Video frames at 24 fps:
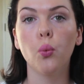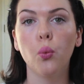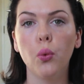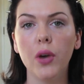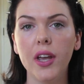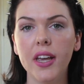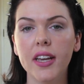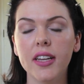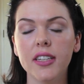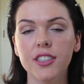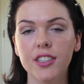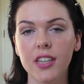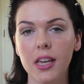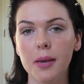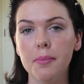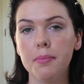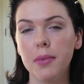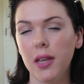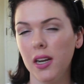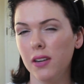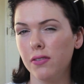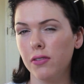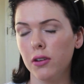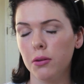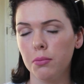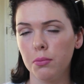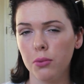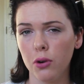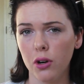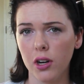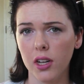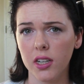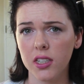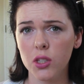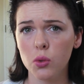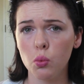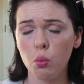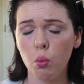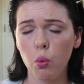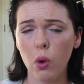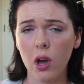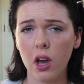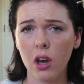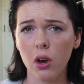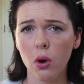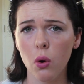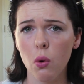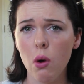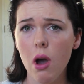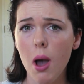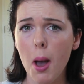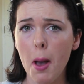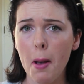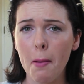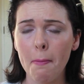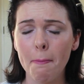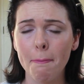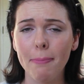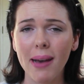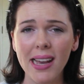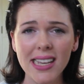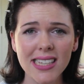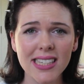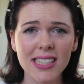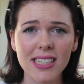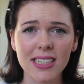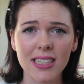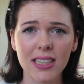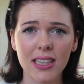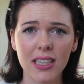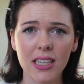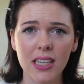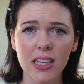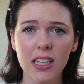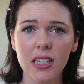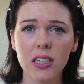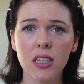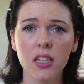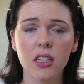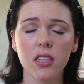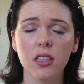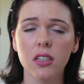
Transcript: Where can you get Benefit products? Well, basically